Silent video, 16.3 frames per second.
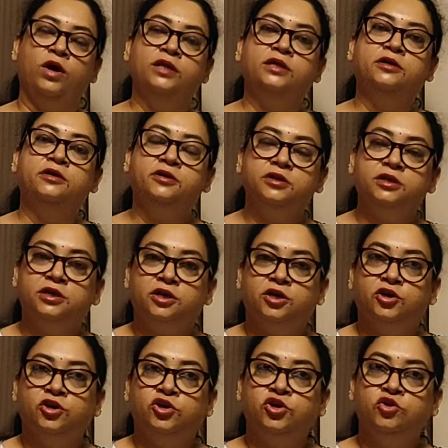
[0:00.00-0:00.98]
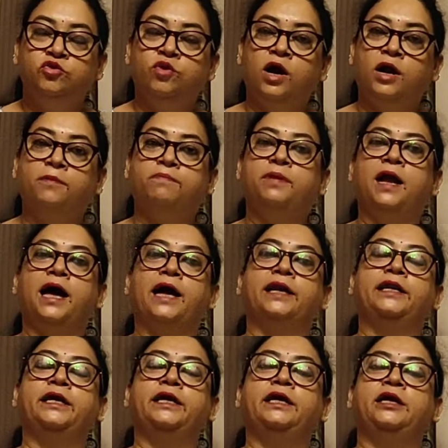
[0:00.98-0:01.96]
Whether you are
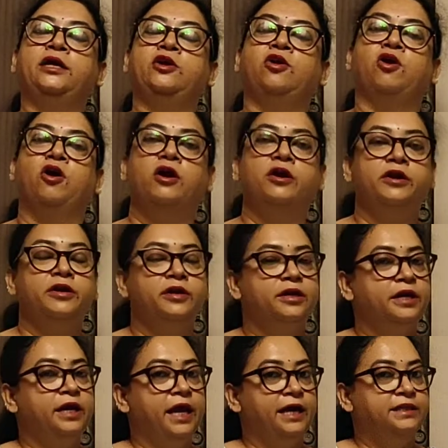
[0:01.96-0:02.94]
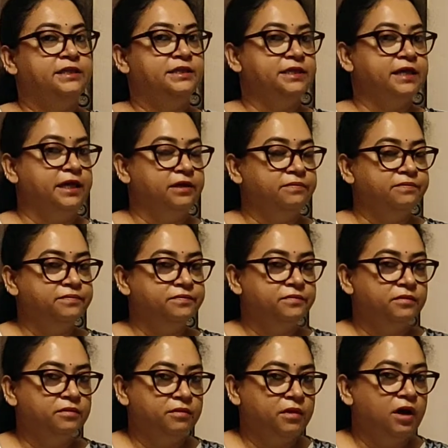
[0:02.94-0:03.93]
planning your next day,